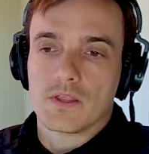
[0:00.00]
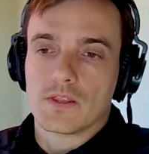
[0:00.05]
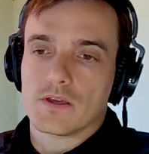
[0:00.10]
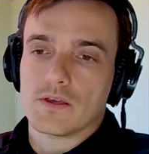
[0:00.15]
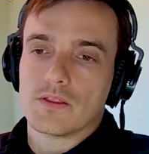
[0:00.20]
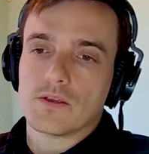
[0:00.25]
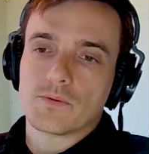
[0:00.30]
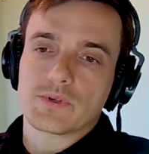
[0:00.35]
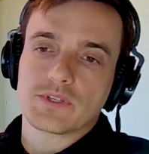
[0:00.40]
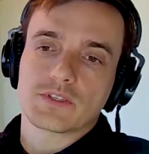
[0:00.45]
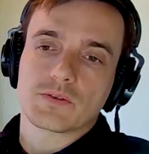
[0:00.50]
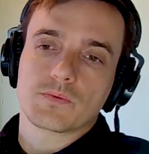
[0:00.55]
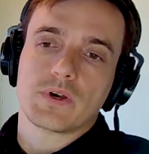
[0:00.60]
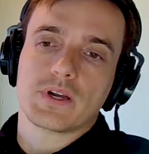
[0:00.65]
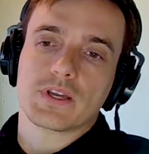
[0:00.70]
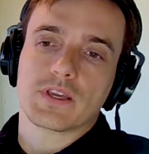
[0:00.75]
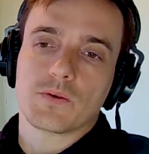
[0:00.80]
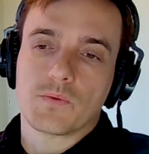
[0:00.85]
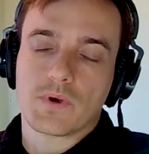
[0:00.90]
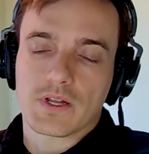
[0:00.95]
The other reason
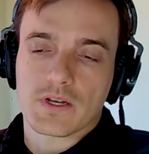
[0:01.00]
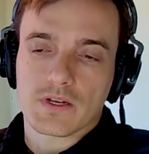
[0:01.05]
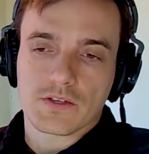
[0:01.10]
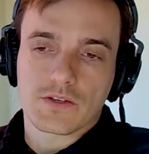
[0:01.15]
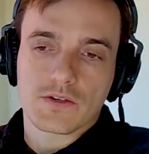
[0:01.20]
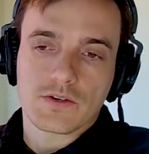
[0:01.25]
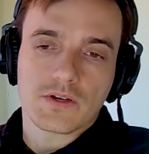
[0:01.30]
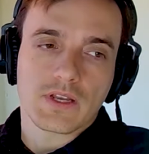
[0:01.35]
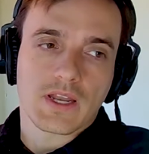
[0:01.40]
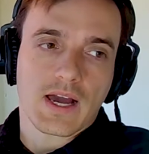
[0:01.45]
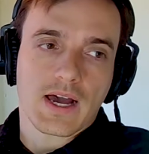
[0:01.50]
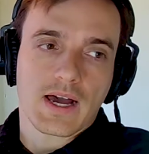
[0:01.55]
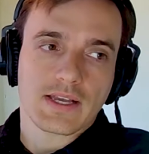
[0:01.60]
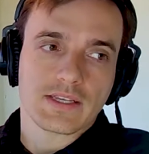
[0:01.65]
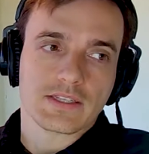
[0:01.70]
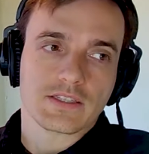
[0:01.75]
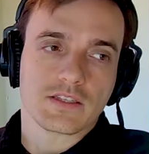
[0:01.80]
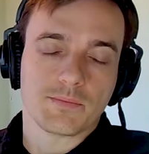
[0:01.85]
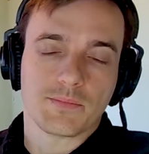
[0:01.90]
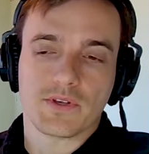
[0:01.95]
why you want a good high
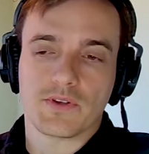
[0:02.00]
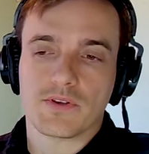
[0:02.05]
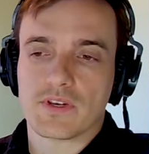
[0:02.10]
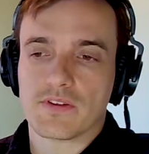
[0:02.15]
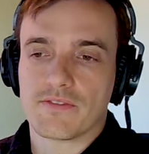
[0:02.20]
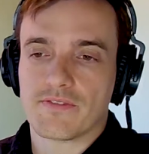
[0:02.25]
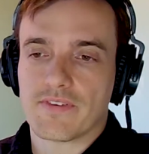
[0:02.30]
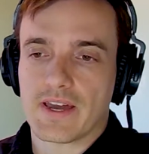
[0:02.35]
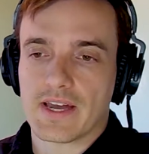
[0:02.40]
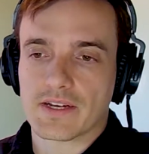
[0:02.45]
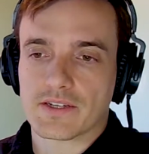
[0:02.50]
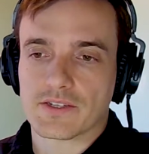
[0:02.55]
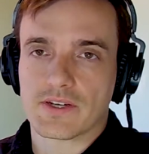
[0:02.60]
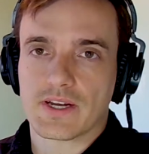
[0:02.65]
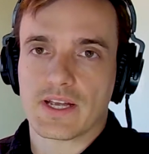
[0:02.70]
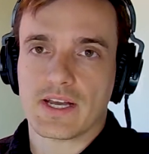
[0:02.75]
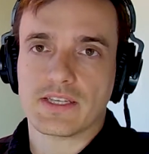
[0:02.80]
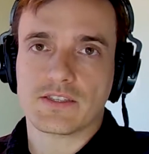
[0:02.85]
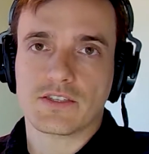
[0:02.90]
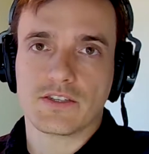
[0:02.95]
stability factor
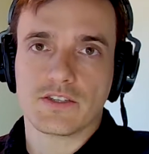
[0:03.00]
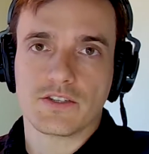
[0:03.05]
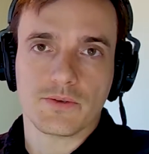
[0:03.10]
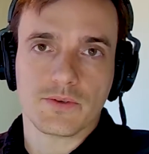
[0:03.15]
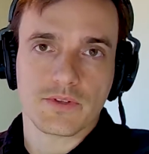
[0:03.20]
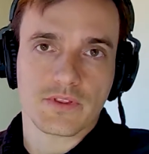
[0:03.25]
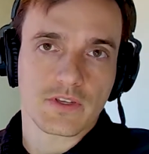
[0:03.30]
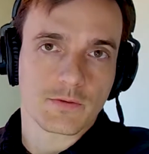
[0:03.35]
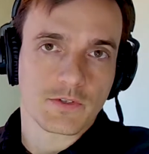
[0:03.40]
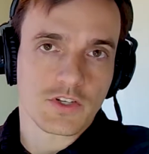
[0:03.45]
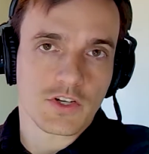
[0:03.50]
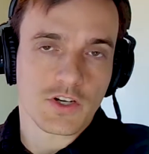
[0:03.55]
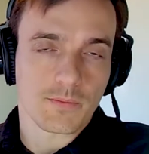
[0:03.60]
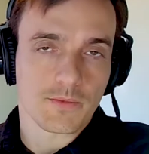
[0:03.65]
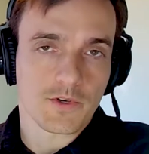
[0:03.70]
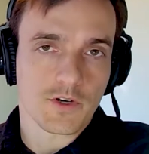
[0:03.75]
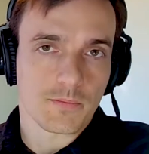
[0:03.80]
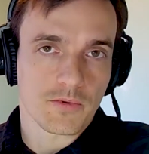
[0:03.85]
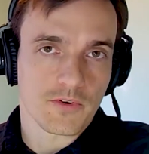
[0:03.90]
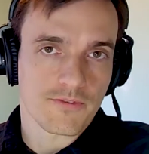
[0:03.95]
has to do with the
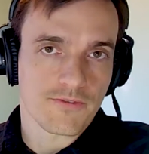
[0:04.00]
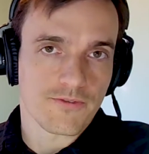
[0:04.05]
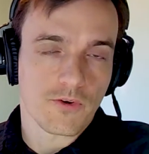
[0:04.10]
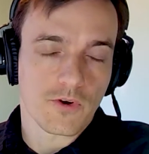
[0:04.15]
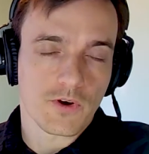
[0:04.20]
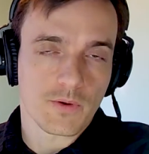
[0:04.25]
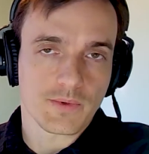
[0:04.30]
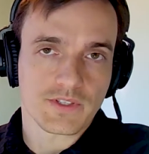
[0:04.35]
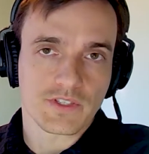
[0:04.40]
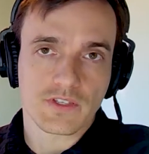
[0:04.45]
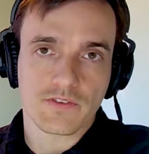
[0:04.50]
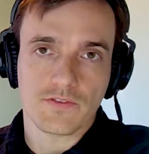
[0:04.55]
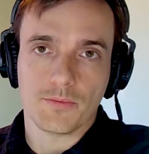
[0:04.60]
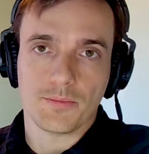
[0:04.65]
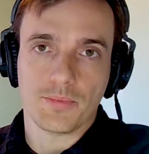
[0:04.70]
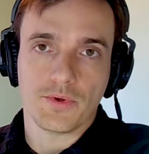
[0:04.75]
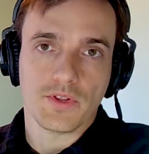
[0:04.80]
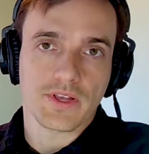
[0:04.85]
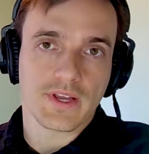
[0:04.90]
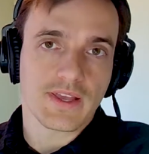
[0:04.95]
terminal performance of a
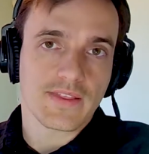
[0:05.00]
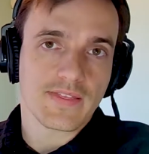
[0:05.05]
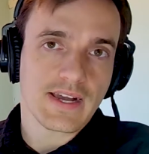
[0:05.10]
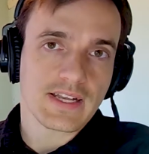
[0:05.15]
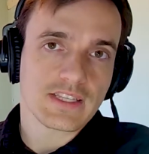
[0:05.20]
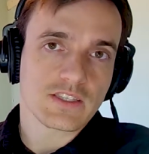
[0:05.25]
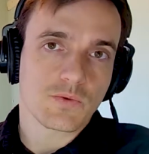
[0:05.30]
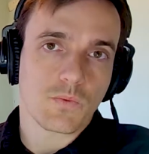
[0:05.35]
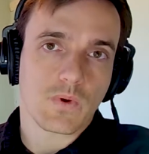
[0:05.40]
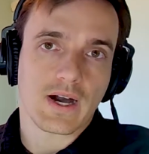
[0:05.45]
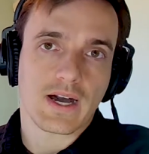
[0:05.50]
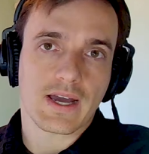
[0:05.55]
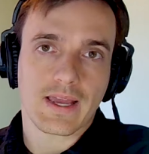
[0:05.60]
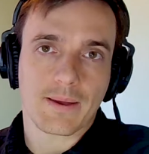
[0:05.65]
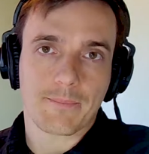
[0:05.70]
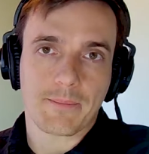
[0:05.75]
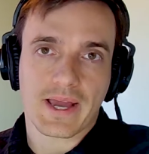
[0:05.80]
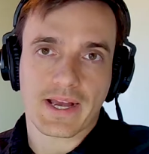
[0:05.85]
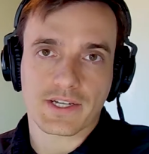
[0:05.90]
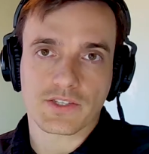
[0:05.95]
bullet, and that's why
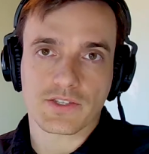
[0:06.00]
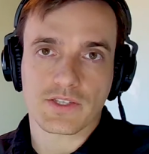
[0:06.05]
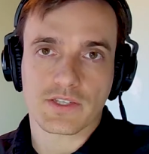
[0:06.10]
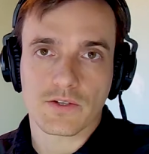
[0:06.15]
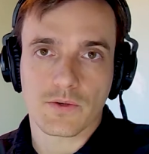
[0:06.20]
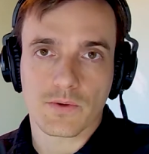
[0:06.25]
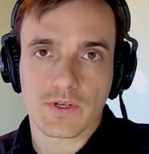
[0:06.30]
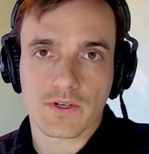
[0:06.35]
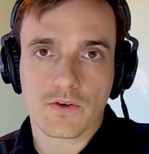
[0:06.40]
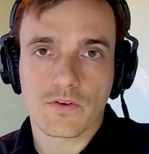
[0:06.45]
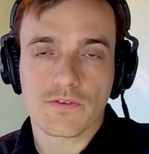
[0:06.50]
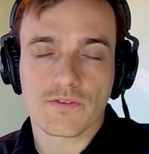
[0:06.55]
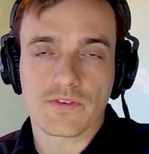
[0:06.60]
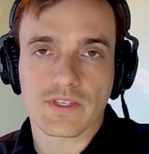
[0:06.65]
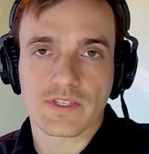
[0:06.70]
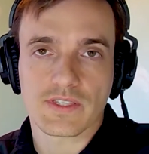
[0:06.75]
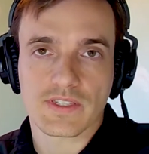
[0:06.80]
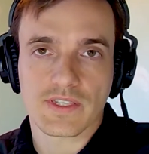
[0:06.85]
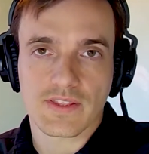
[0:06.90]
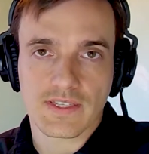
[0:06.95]
I'm actually going over
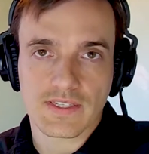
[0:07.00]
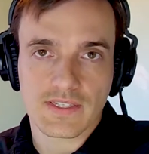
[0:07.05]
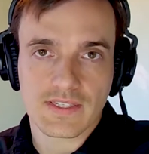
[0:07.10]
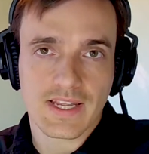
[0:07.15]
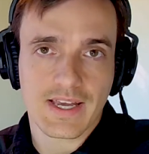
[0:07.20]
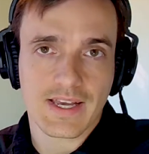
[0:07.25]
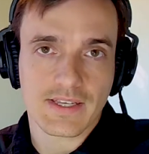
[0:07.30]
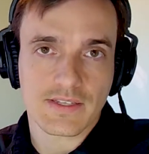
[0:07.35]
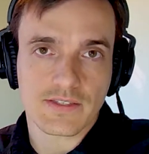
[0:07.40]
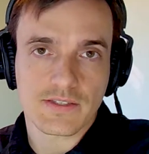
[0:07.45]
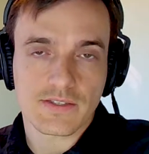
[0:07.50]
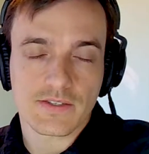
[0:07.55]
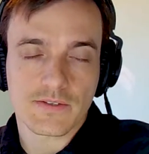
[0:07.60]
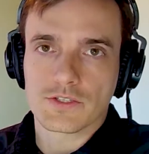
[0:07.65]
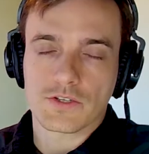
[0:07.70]
this in this test.